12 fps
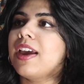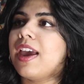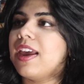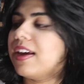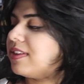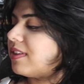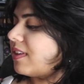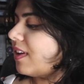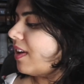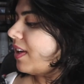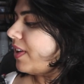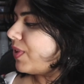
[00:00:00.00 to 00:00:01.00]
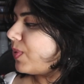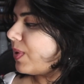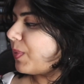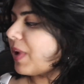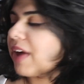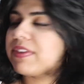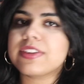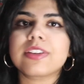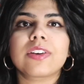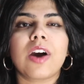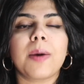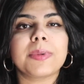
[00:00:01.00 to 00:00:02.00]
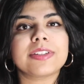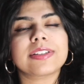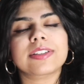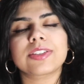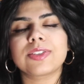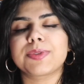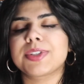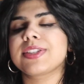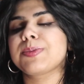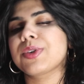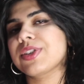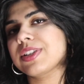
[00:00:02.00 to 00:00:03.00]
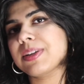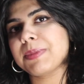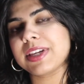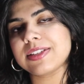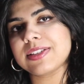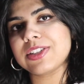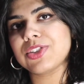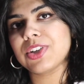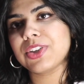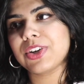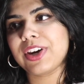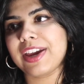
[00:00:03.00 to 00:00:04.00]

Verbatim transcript: and even though they don't have anything in common, it's like the universe is pushing them against each other.